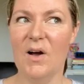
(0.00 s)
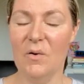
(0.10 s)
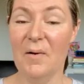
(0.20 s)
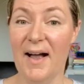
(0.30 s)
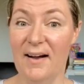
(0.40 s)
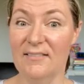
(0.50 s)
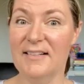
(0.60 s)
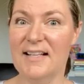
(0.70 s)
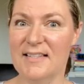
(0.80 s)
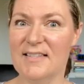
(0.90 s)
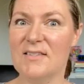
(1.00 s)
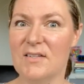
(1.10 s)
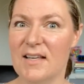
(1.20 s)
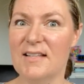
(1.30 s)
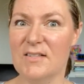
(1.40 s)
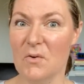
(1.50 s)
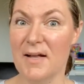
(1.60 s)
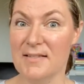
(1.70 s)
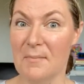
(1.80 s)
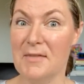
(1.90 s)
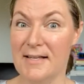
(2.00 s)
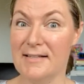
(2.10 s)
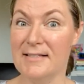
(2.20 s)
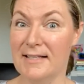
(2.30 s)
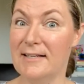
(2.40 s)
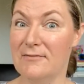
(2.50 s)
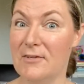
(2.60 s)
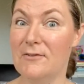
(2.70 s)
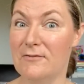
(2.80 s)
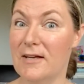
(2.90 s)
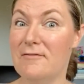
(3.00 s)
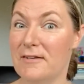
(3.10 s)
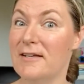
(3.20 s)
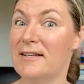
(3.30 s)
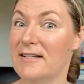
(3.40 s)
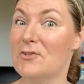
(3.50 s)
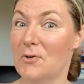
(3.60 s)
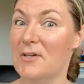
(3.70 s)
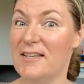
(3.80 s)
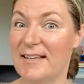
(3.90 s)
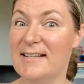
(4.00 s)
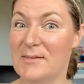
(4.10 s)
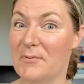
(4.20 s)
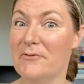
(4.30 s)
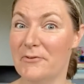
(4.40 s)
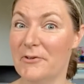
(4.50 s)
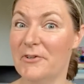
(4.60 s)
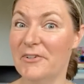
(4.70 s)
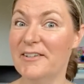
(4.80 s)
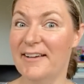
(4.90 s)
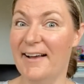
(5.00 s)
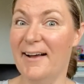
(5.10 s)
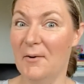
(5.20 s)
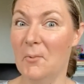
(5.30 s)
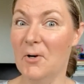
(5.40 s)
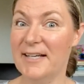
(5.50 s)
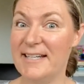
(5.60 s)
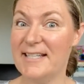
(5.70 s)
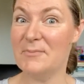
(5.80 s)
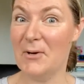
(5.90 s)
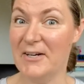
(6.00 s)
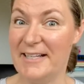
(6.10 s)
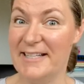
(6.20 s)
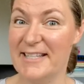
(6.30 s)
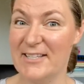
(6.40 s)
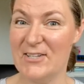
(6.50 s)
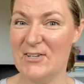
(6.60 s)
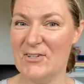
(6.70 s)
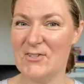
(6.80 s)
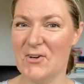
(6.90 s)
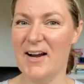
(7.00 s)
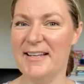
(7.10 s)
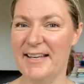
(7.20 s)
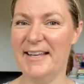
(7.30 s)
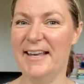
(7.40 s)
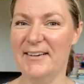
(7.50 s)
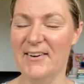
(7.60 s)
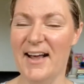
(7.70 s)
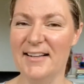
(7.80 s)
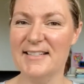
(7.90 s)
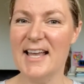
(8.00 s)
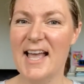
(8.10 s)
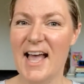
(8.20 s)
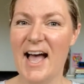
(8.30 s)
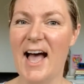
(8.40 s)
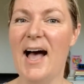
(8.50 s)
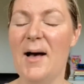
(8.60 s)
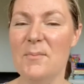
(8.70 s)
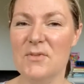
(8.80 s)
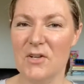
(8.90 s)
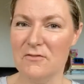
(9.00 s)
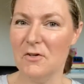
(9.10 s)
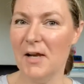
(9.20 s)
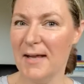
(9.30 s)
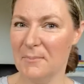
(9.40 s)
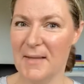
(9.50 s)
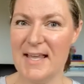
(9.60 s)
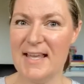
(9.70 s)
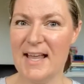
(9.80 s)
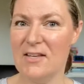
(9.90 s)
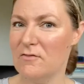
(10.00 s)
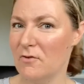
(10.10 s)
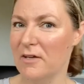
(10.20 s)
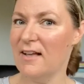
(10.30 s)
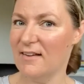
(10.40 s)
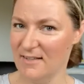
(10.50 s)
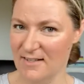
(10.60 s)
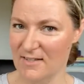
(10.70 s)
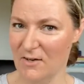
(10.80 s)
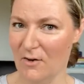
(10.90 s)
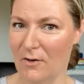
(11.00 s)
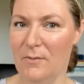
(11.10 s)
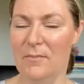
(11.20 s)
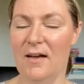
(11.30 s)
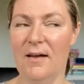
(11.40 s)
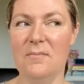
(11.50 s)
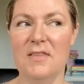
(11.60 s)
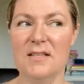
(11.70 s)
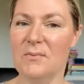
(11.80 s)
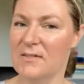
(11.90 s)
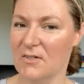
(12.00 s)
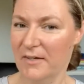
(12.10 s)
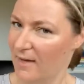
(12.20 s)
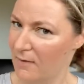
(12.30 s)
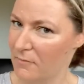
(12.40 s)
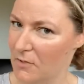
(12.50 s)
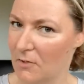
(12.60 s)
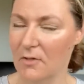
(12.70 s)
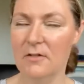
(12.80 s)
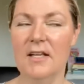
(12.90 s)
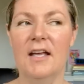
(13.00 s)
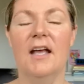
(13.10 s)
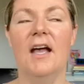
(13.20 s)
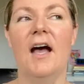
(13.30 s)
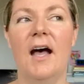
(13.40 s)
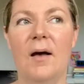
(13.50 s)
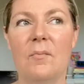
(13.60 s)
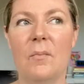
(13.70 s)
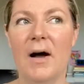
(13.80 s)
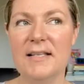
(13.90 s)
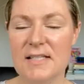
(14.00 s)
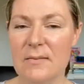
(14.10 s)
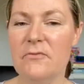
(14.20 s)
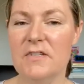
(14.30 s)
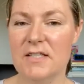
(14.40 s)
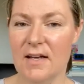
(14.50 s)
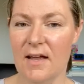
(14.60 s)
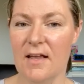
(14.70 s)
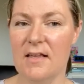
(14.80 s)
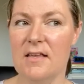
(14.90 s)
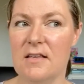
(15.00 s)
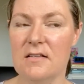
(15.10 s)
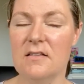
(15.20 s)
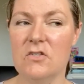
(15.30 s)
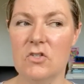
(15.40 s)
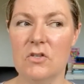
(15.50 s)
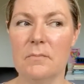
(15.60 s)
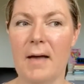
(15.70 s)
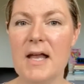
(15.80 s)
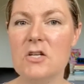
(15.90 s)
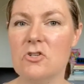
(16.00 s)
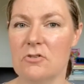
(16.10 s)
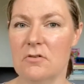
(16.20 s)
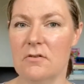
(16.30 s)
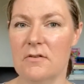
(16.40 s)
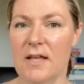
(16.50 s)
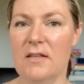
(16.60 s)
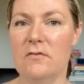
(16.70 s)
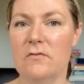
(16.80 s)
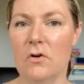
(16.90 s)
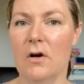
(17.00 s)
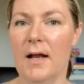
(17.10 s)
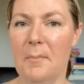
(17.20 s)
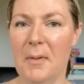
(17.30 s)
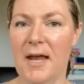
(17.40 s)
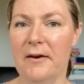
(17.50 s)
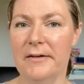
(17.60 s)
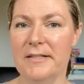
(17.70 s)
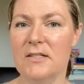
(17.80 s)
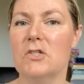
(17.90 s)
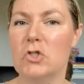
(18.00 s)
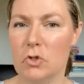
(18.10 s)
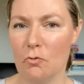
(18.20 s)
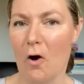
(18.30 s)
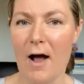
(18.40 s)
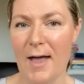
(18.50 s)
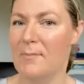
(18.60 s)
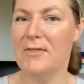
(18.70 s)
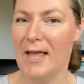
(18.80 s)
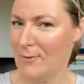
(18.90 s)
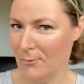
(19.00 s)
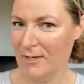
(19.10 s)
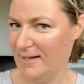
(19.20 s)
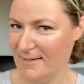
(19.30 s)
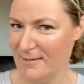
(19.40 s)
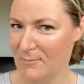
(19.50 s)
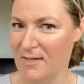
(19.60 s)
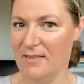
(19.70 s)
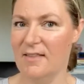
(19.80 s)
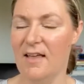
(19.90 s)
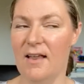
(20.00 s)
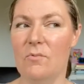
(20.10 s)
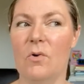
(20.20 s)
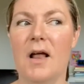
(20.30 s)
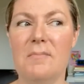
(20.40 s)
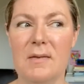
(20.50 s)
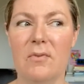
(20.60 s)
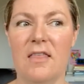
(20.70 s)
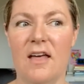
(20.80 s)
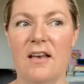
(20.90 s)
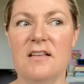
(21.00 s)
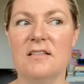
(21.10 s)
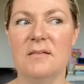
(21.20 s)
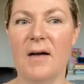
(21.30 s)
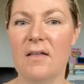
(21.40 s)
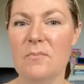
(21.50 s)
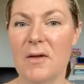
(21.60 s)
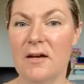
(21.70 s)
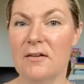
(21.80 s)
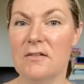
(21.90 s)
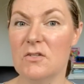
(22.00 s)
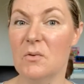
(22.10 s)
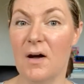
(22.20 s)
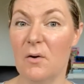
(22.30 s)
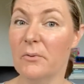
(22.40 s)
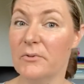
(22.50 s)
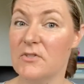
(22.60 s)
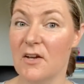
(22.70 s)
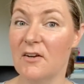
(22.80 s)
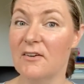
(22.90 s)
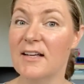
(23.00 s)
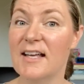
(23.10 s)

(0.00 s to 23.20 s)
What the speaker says: wow, it's quite something, isn't it? If you've never taught your kids before, what an experience to try and get your head around. So if you're like me and you've got young kids at home, this one's going out for you. My tip for today is to make sure that you've got a parent tribe that you're connected with. And what I mean by that is some other parents who are also